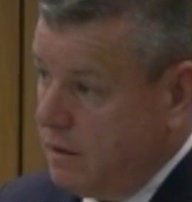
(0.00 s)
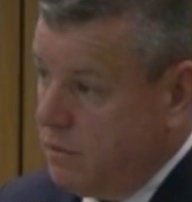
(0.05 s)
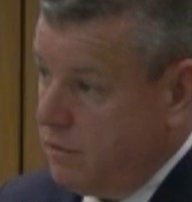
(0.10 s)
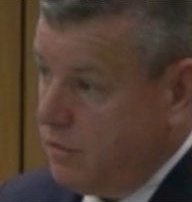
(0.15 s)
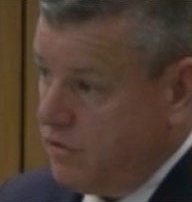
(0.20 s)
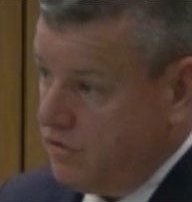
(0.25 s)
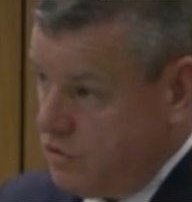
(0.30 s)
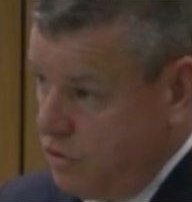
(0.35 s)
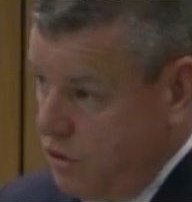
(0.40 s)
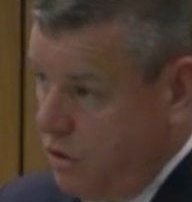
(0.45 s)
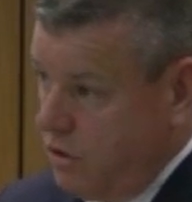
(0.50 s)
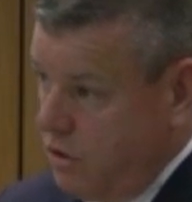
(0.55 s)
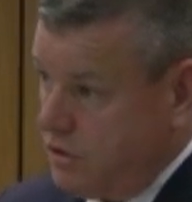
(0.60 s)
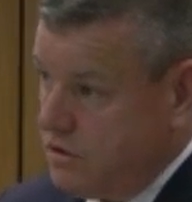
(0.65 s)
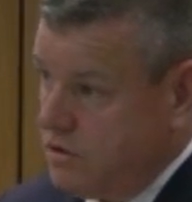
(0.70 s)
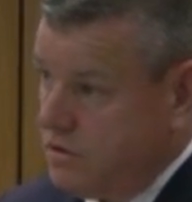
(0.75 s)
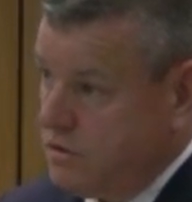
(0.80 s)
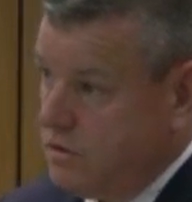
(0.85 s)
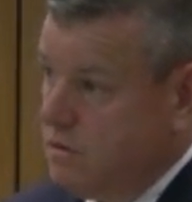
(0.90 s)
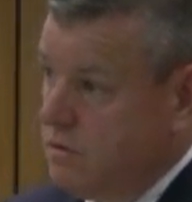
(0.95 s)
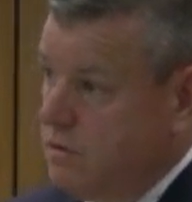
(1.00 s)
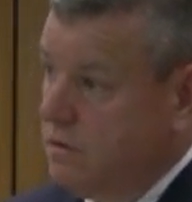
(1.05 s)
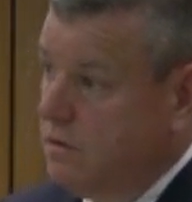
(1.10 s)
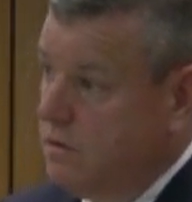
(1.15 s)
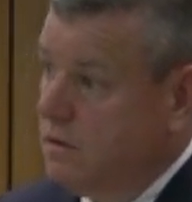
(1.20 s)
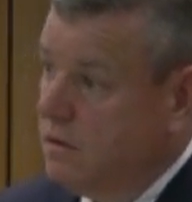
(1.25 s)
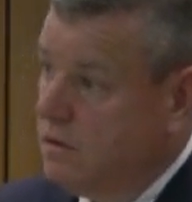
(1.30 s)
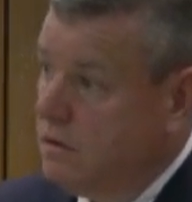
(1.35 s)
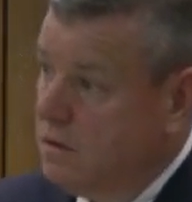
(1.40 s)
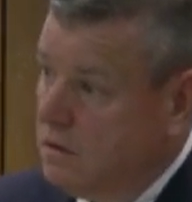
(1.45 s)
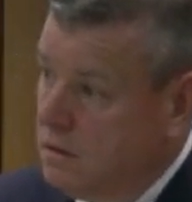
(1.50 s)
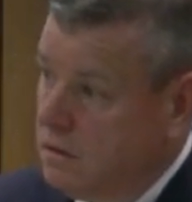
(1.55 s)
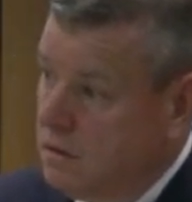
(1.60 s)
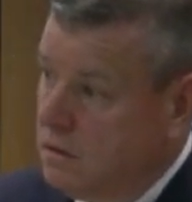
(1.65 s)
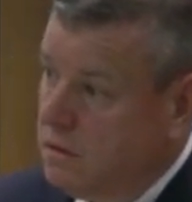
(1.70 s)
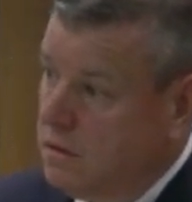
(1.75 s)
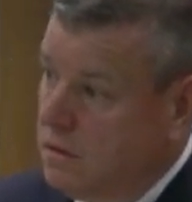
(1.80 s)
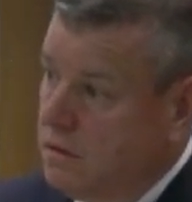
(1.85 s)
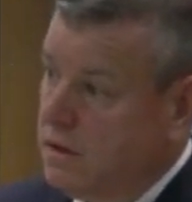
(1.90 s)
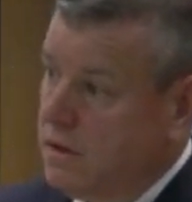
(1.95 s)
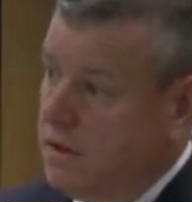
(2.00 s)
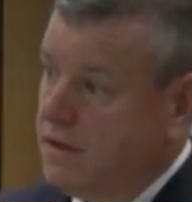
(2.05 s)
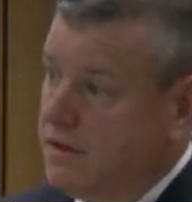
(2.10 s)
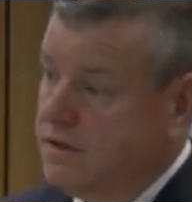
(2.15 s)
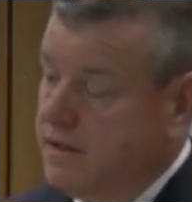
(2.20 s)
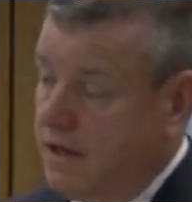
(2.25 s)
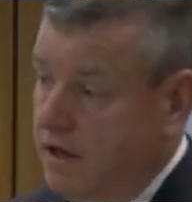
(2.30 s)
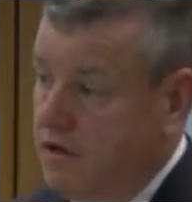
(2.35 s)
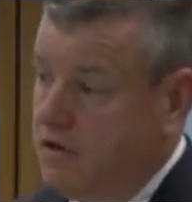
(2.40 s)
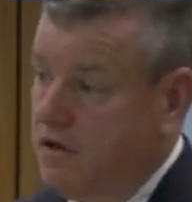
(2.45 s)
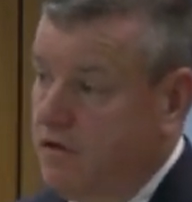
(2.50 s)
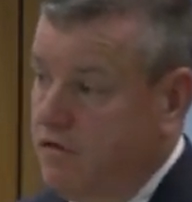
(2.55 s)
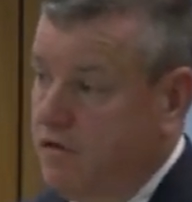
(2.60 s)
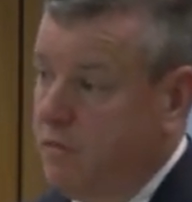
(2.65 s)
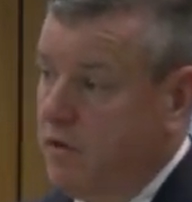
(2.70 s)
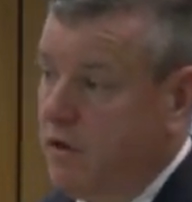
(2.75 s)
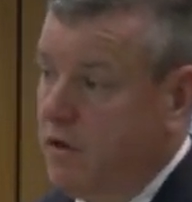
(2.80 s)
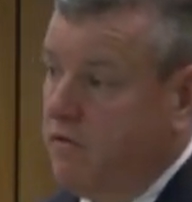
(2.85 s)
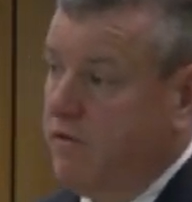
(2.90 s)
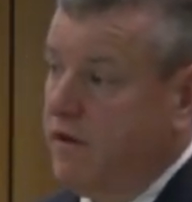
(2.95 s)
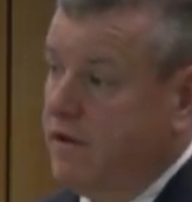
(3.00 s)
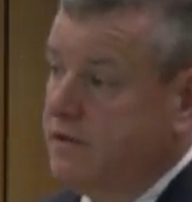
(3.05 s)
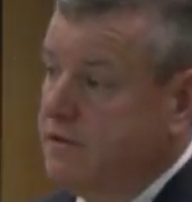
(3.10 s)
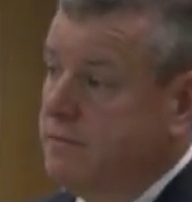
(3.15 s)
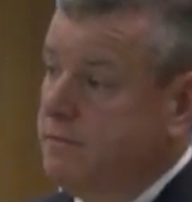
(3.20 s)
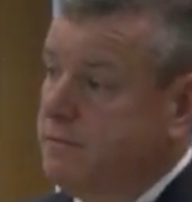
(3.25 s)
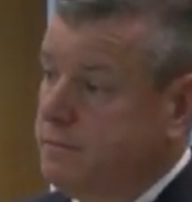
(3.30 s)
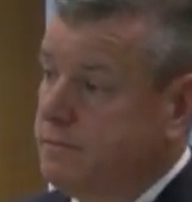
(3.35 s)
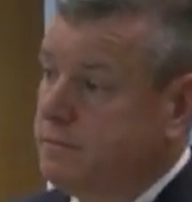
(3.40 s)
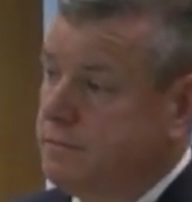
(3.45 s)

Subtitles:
withdraw its signatory from the convention.